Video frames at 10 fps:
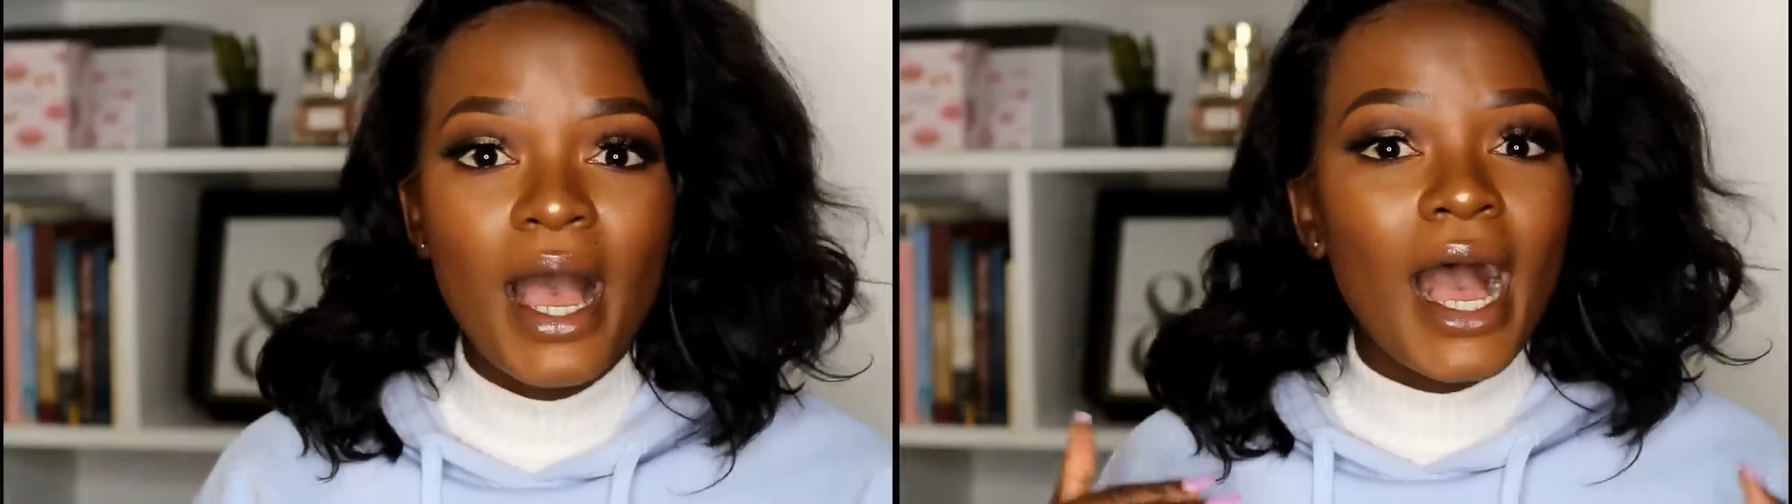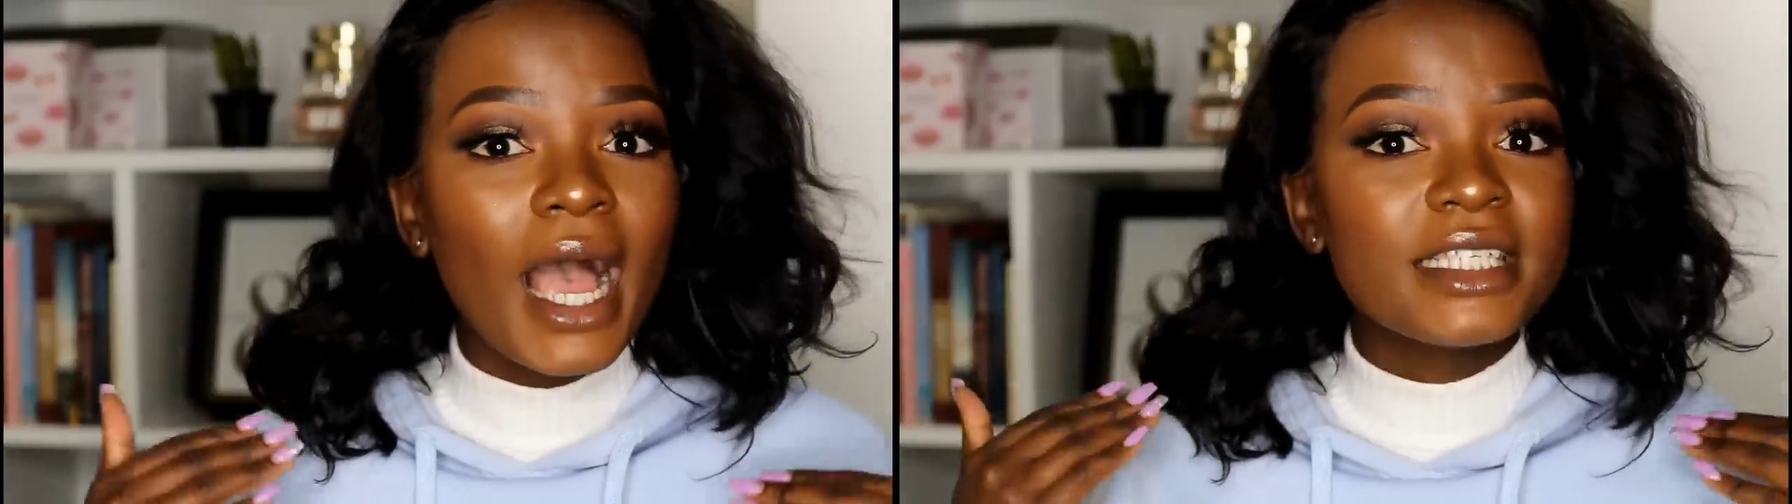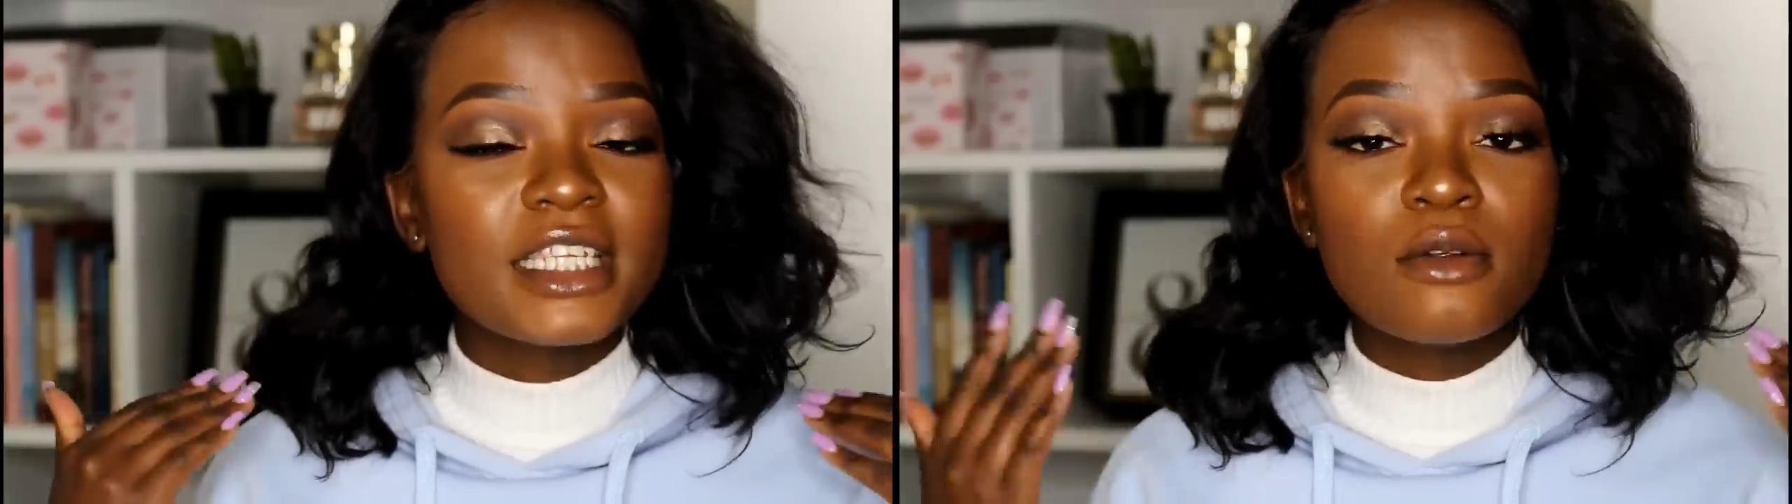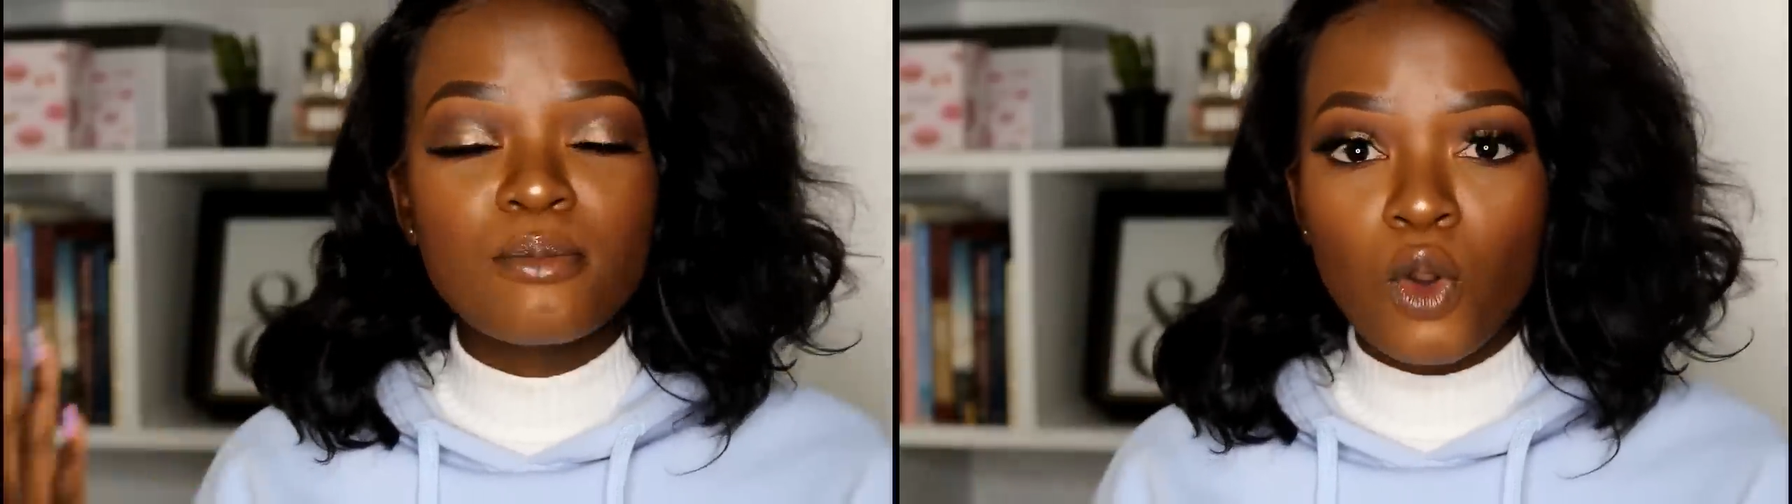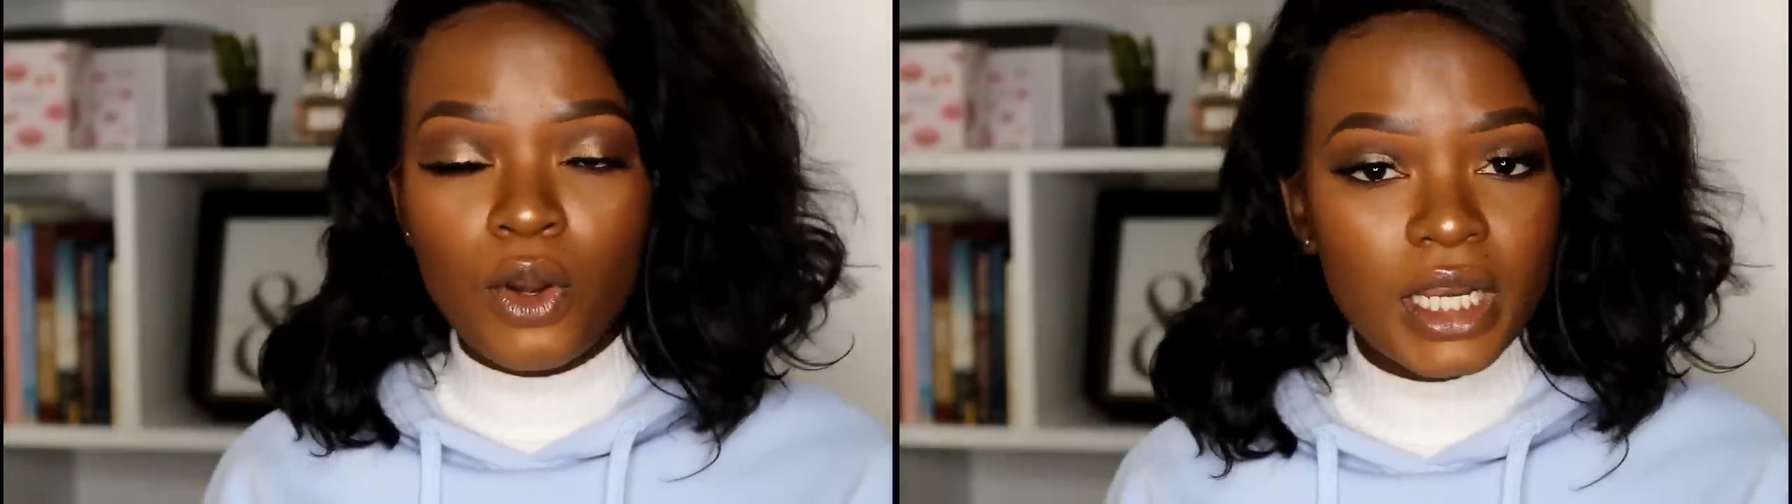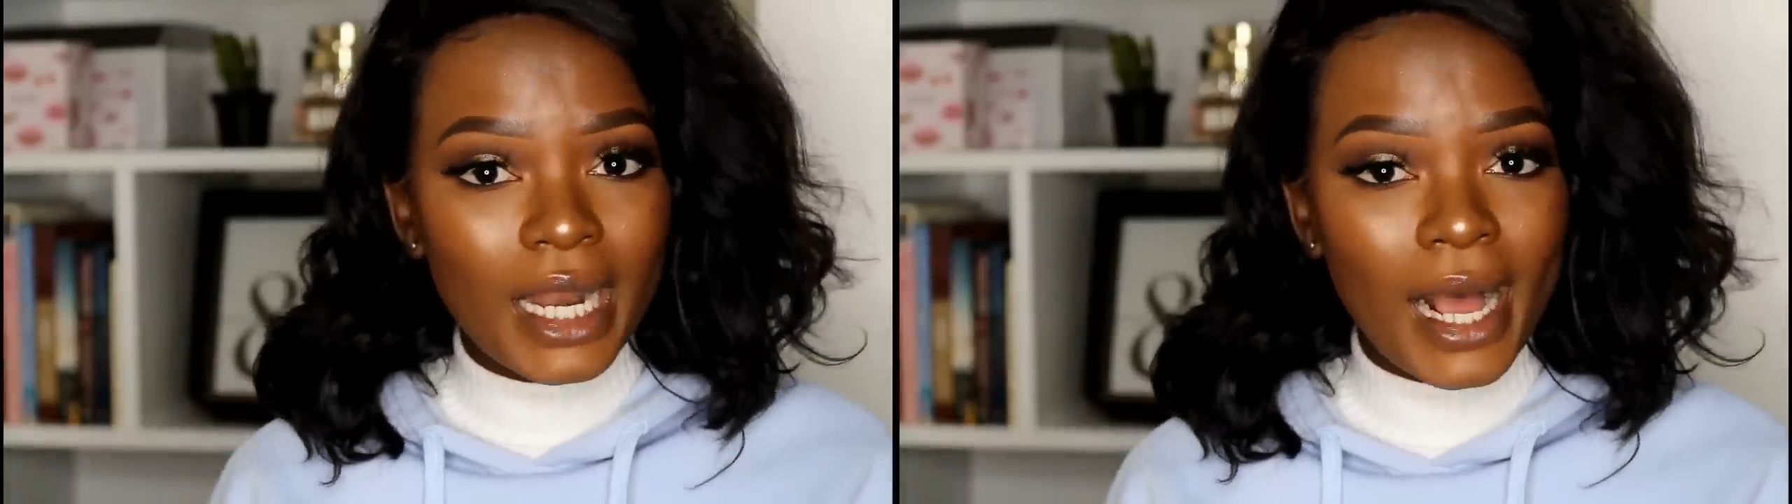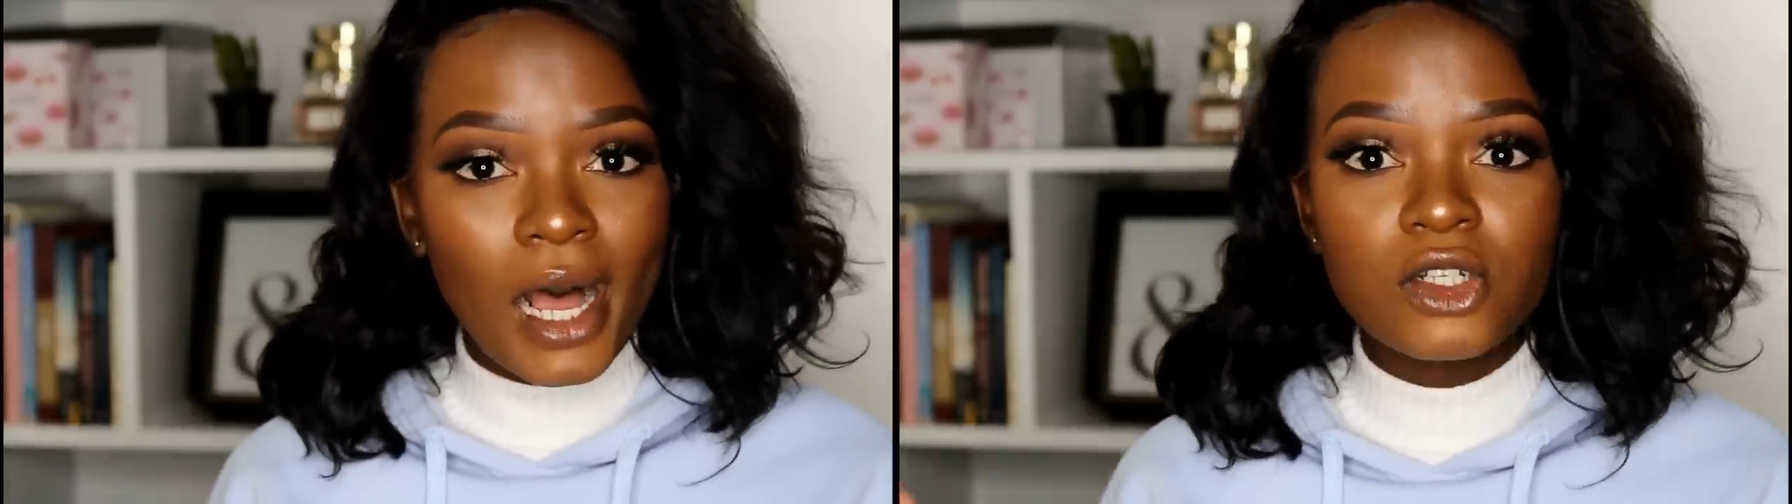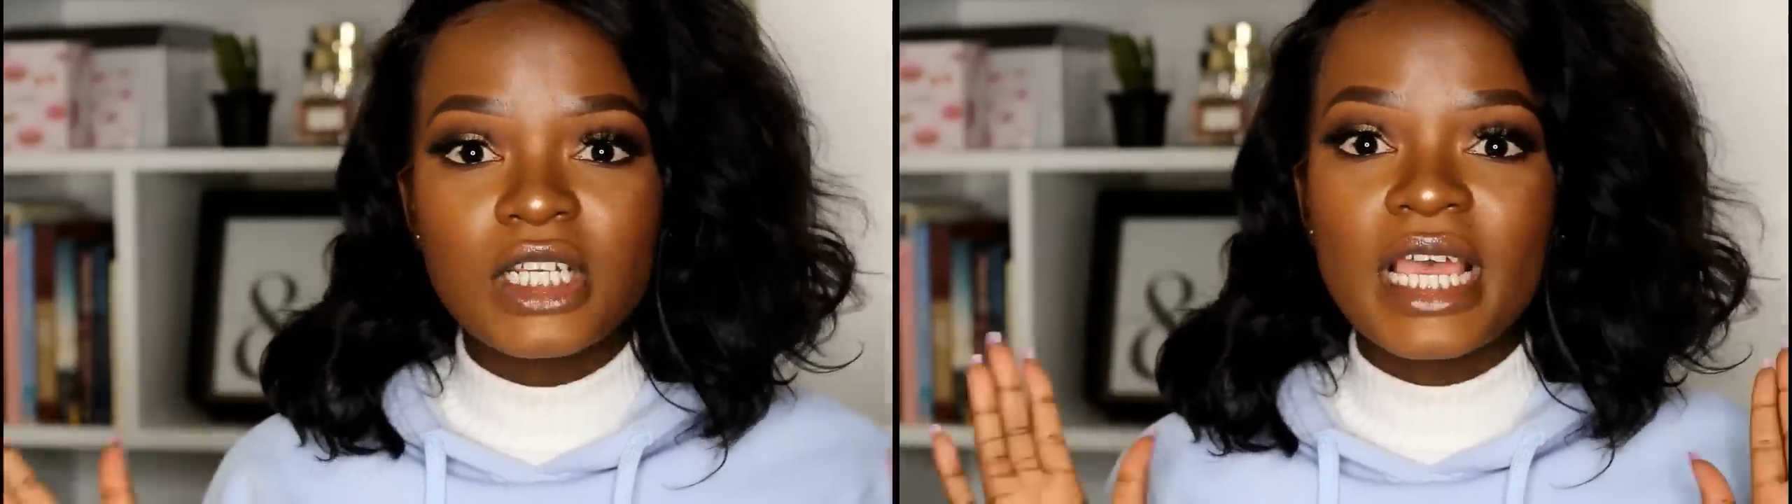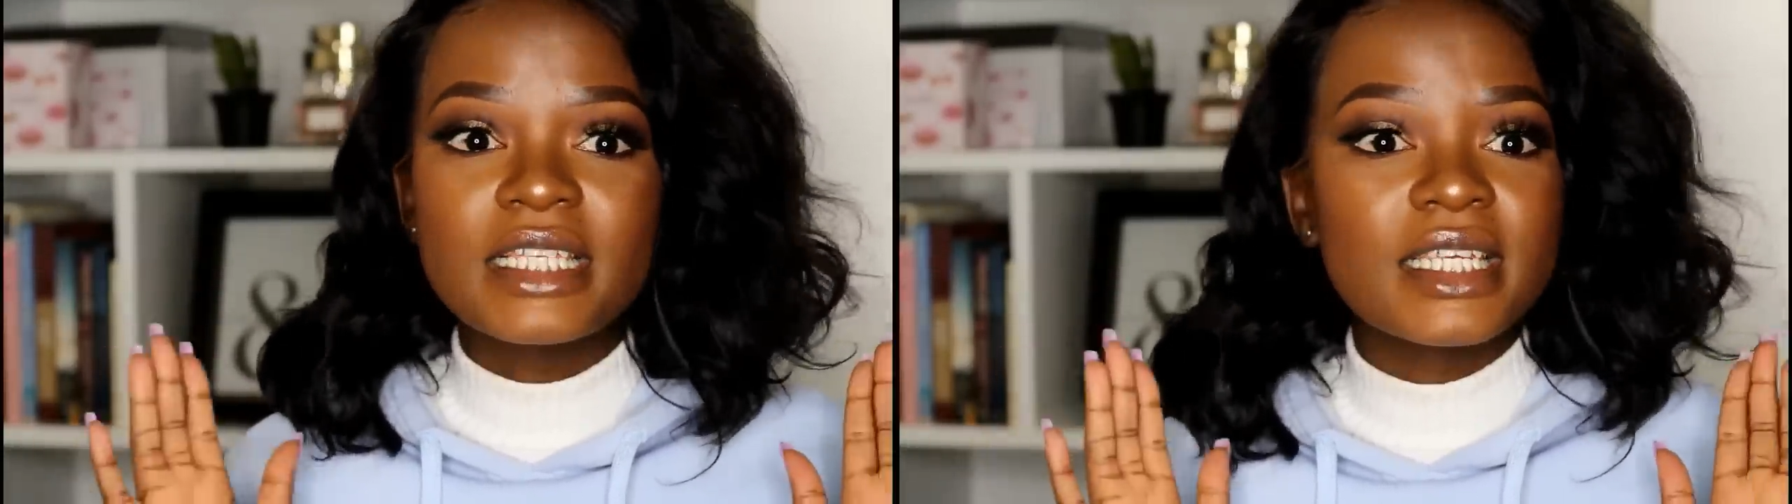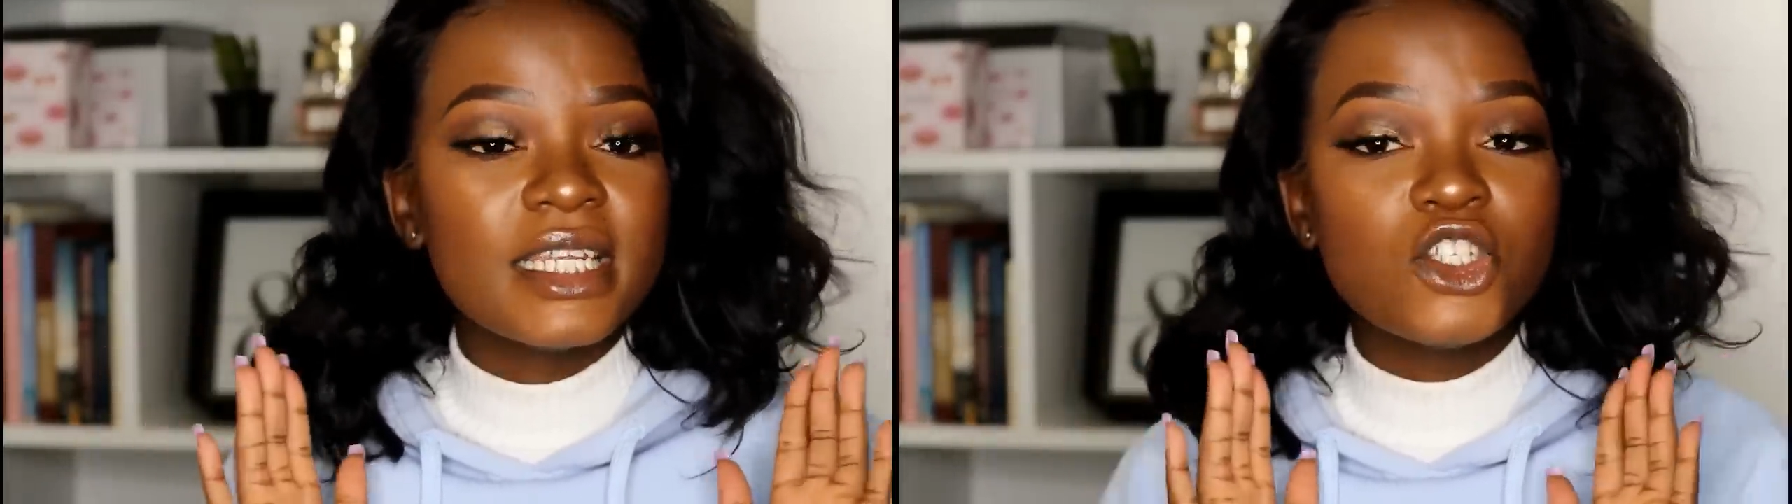I didn't blot it out I
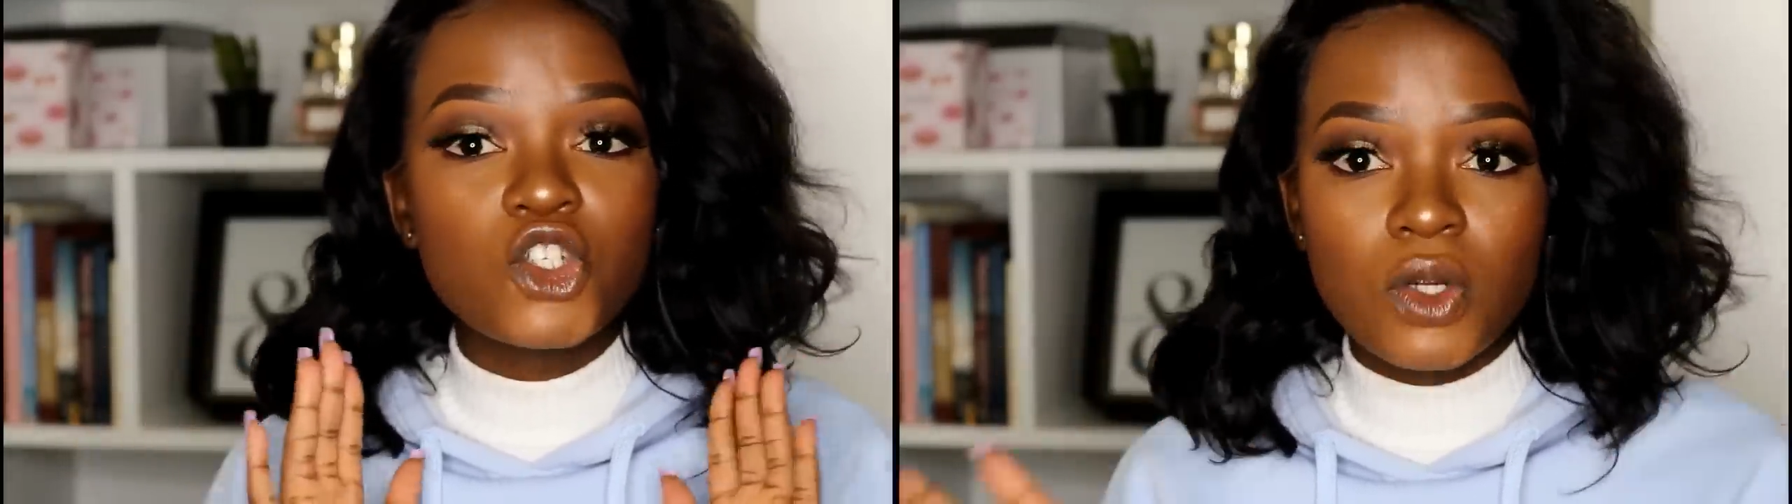didn't do